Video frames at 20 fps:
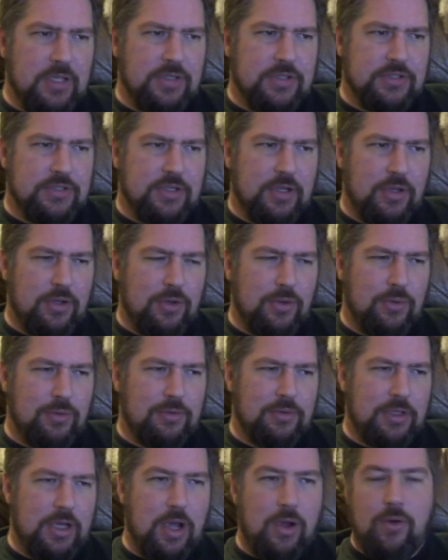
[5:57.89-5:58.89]
so
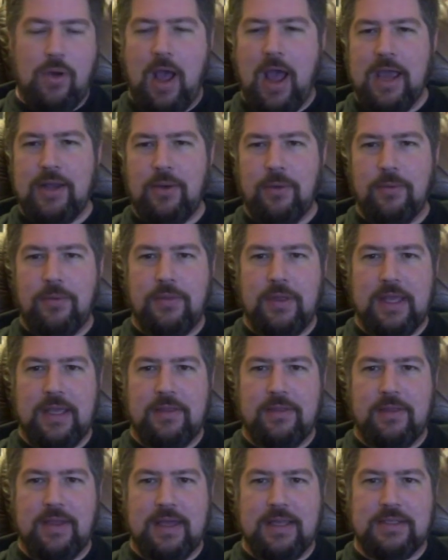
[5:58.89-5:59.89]
no, I don't
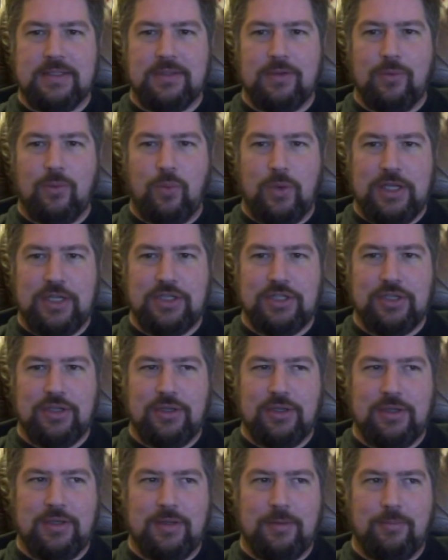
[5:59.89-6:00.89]
think that we
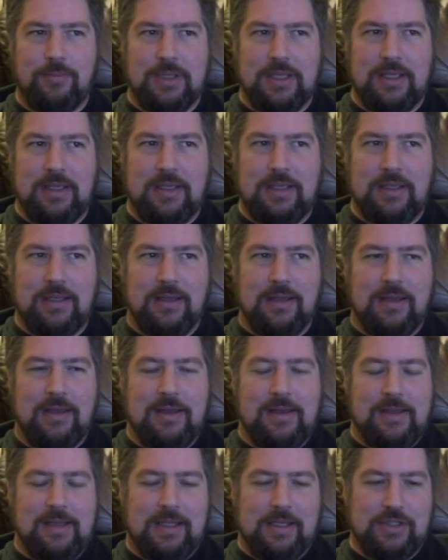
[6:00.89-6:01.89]
should be
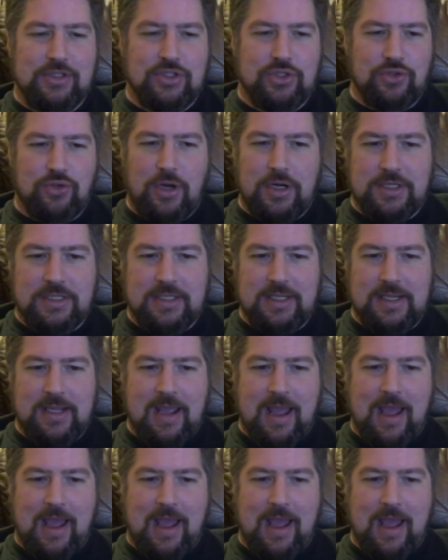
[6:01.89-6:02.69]
instructing